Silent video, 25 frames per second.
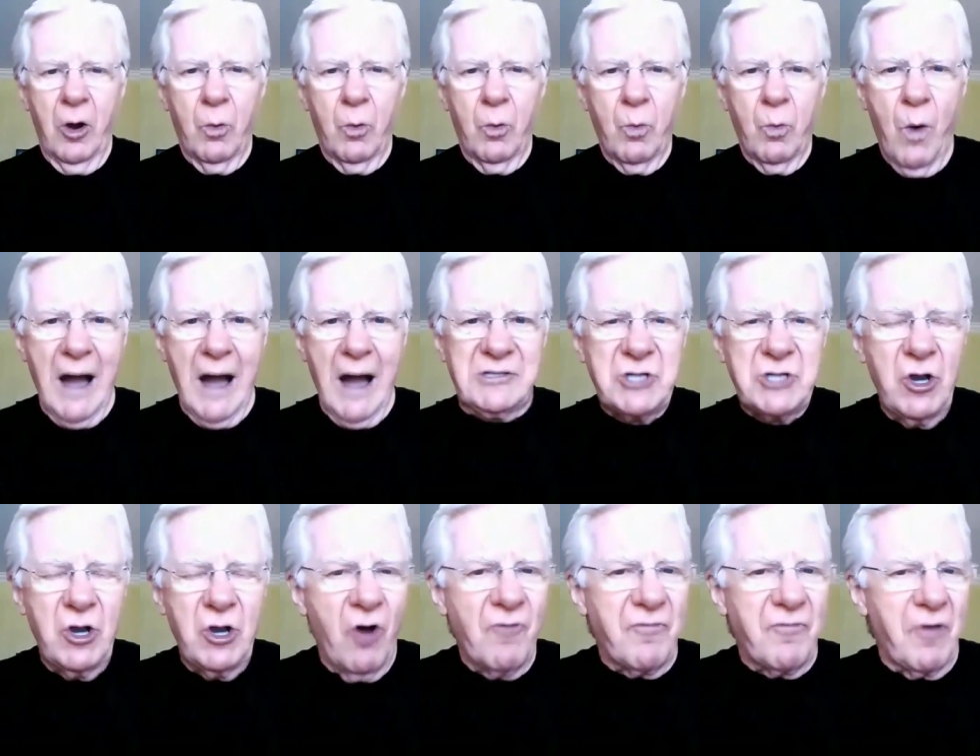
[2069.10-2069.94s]
watch
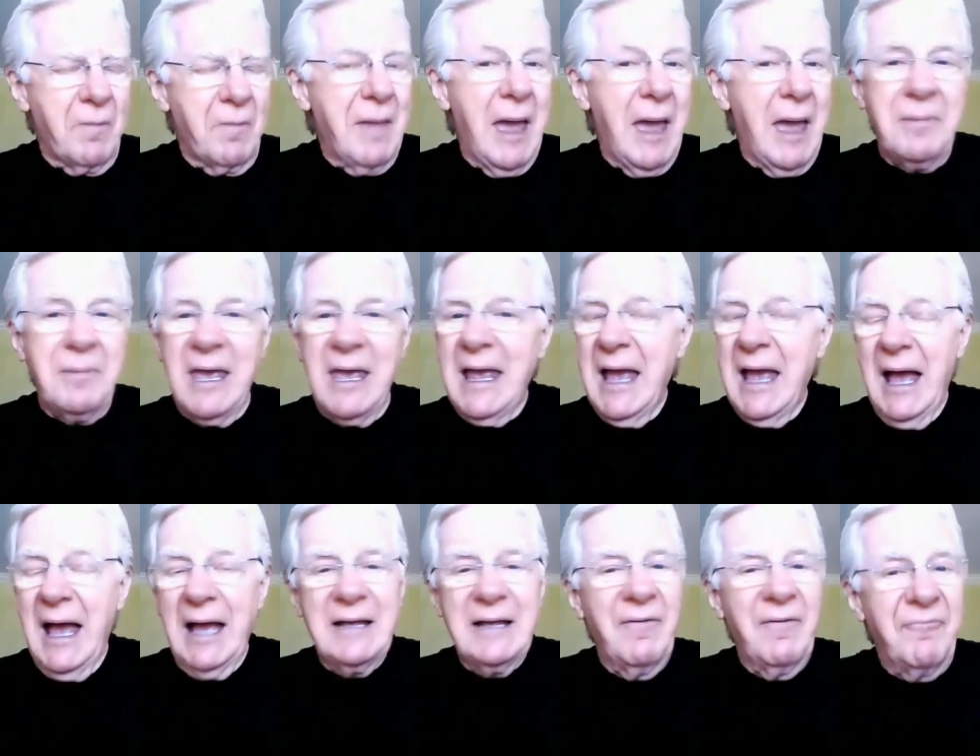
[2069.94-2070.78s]
it over
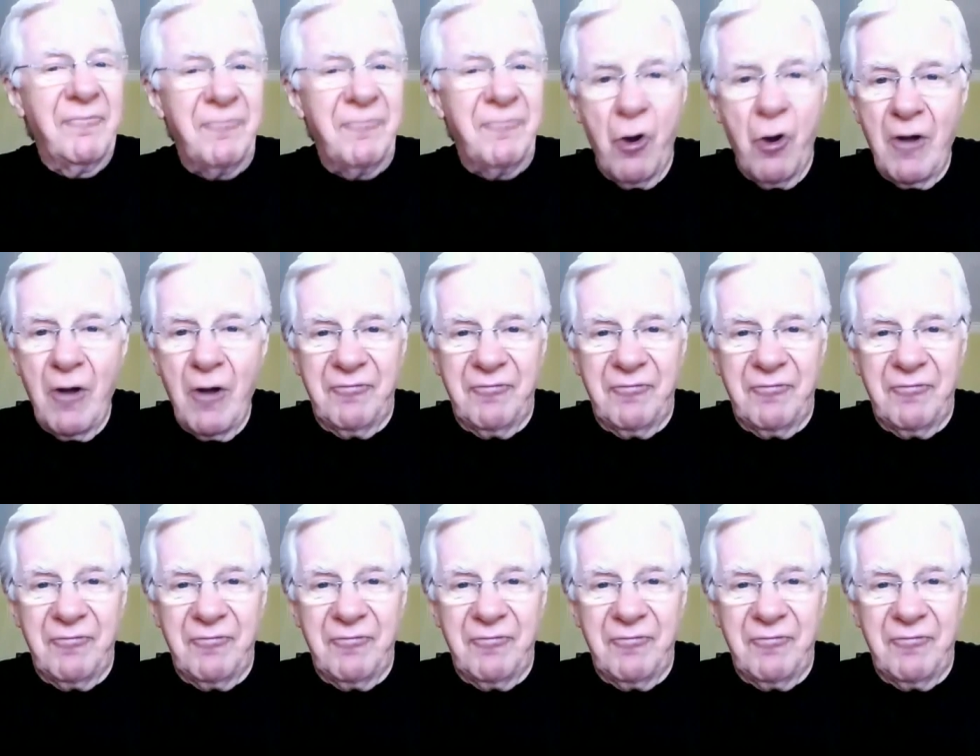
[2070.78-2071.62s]
maybe 4 or
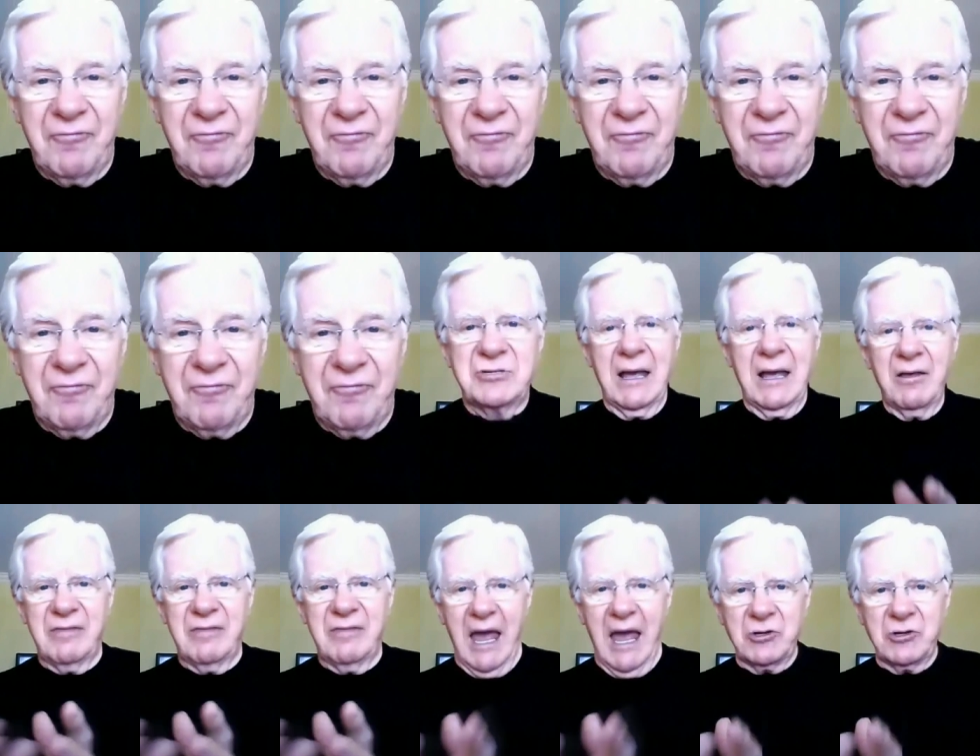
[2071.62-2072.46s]

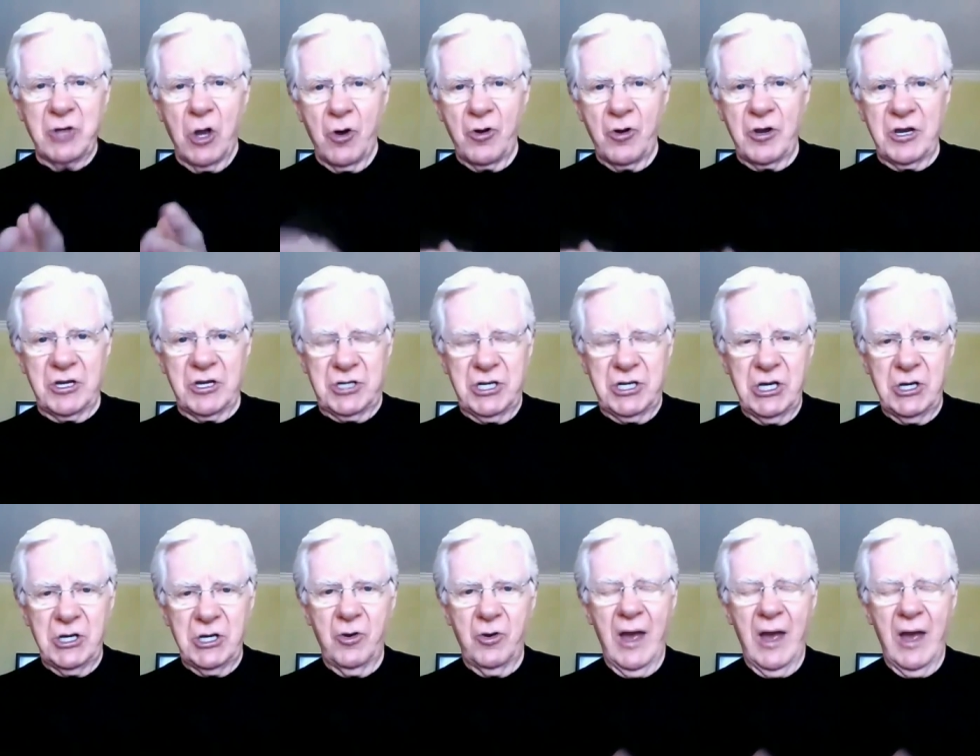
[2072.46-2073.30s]
5 times,
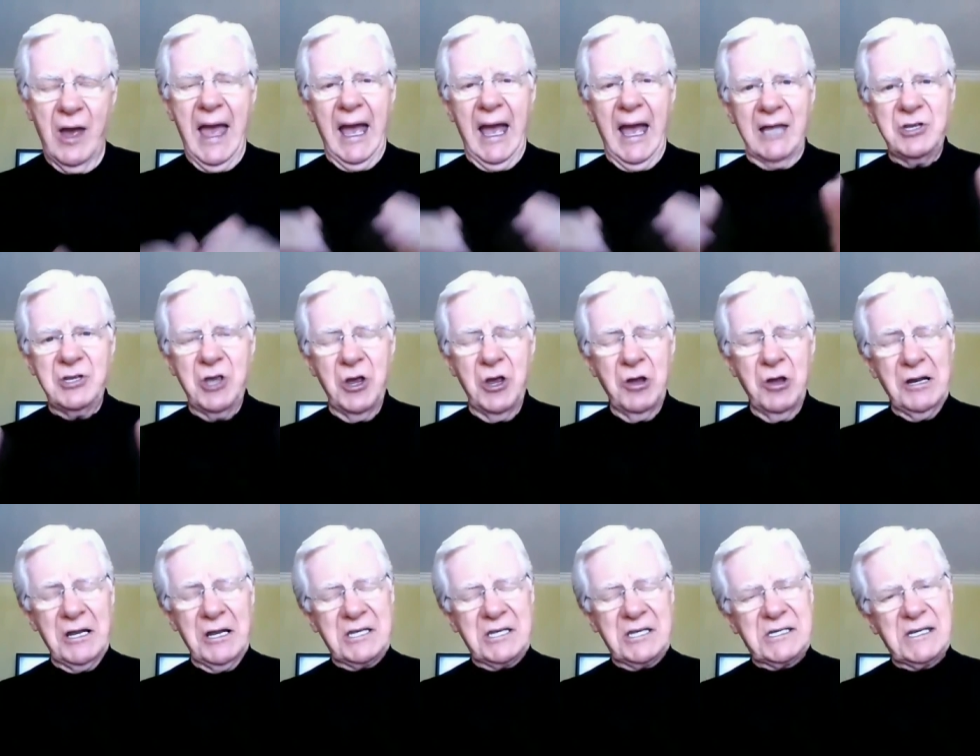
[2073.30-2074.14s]
then go to
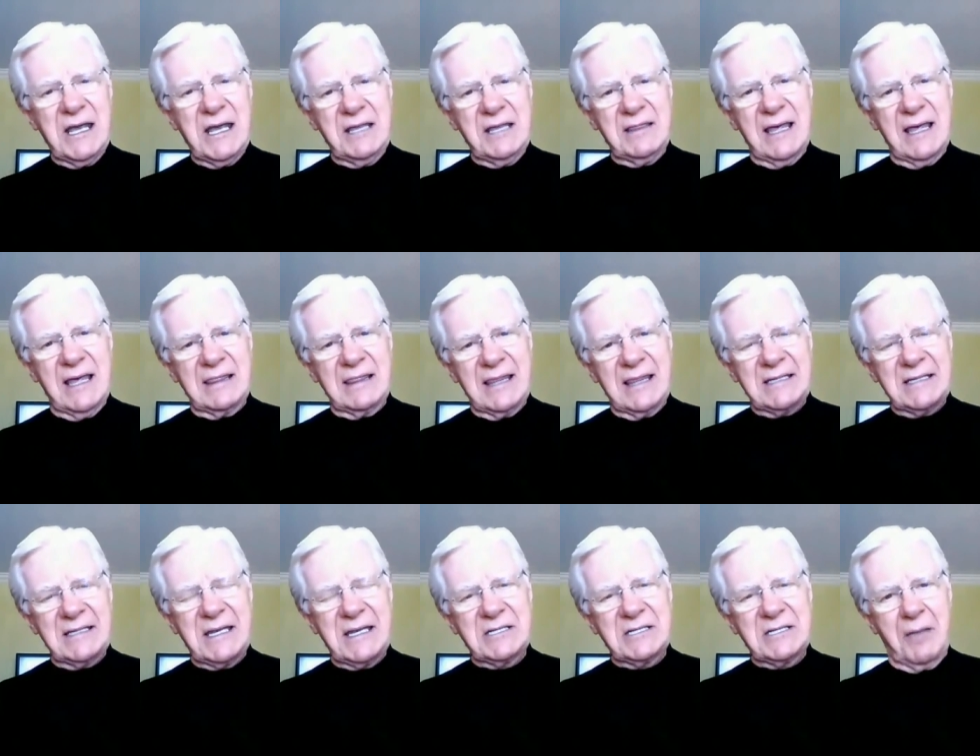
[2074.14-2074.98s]
2. And you're going to
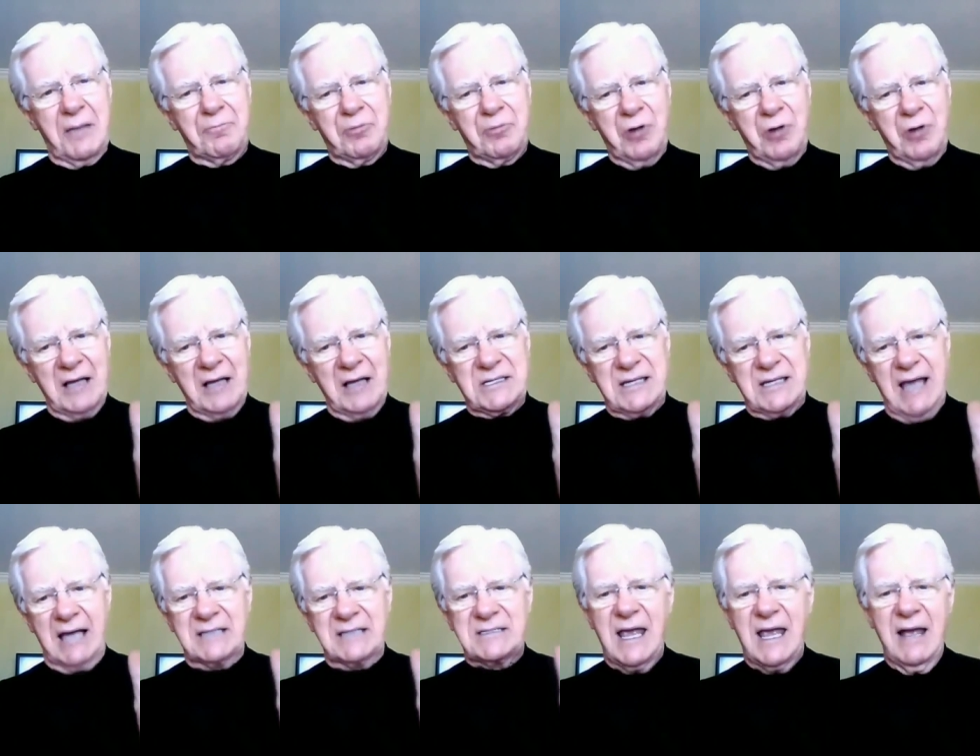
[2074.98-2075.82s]
see that this is a
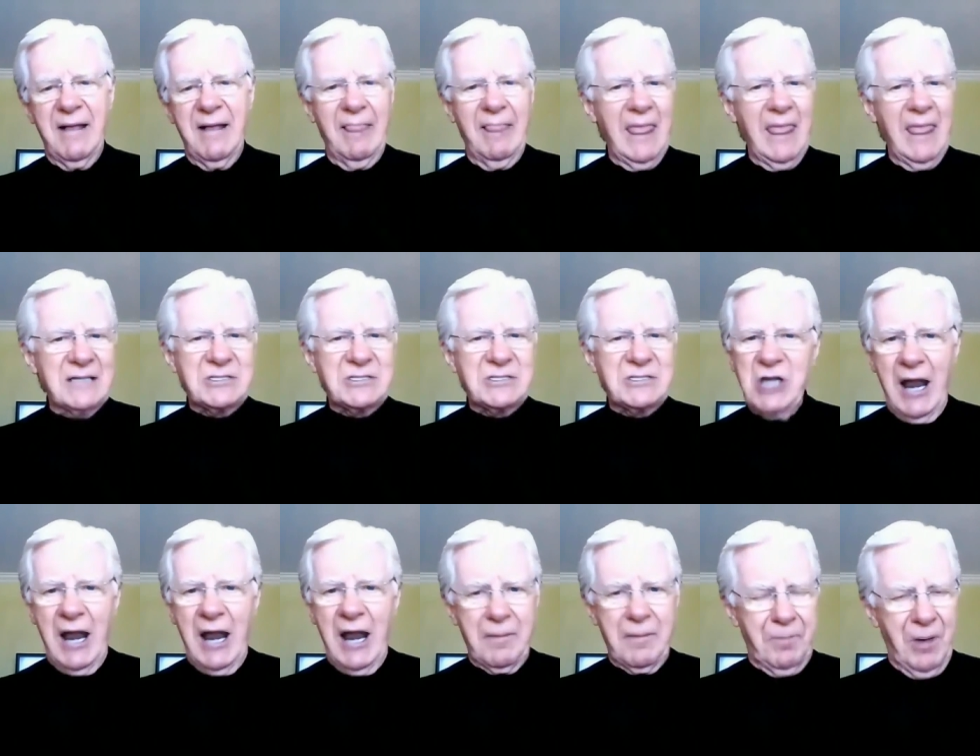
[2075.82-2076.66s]
process.
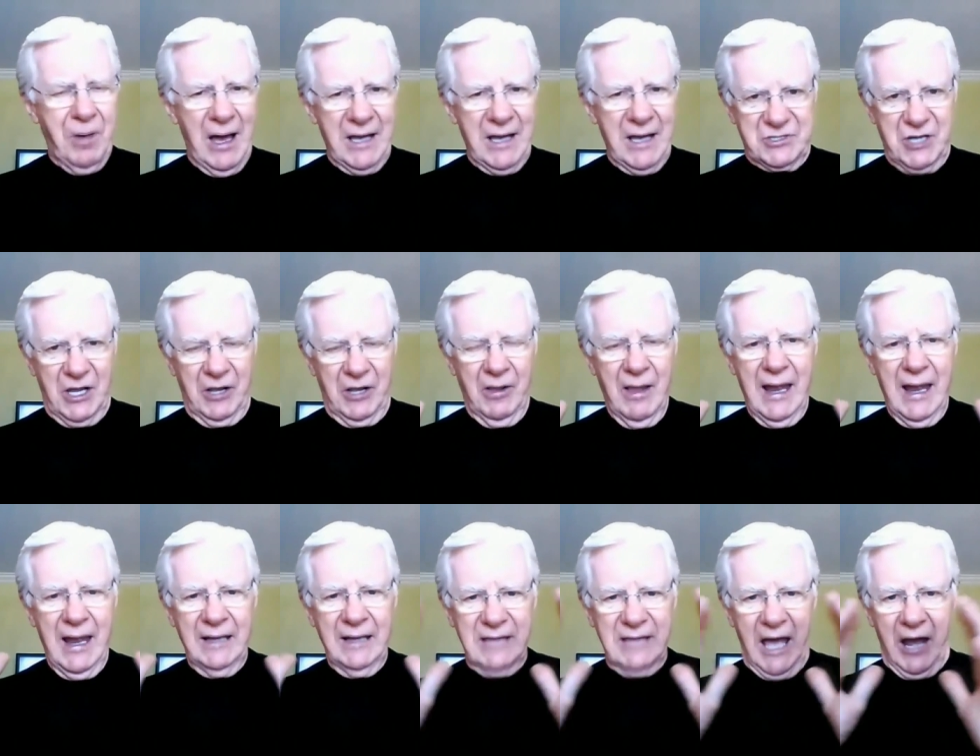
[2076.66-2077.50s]
It's not a
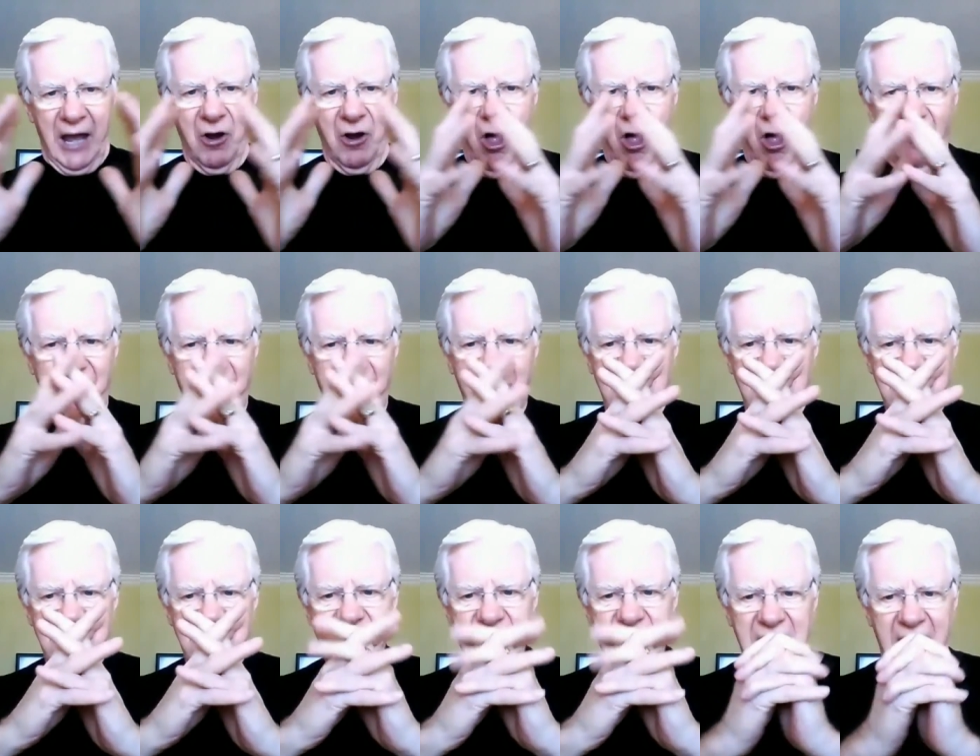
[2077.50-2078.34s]
puzzle that
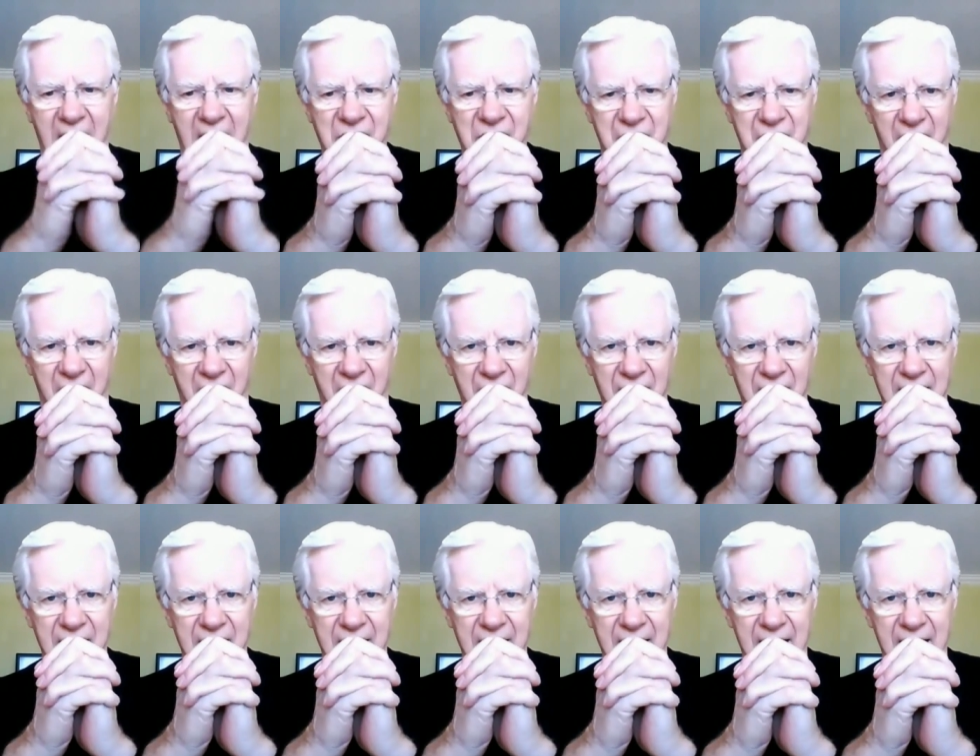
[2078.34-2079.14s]
all fits together.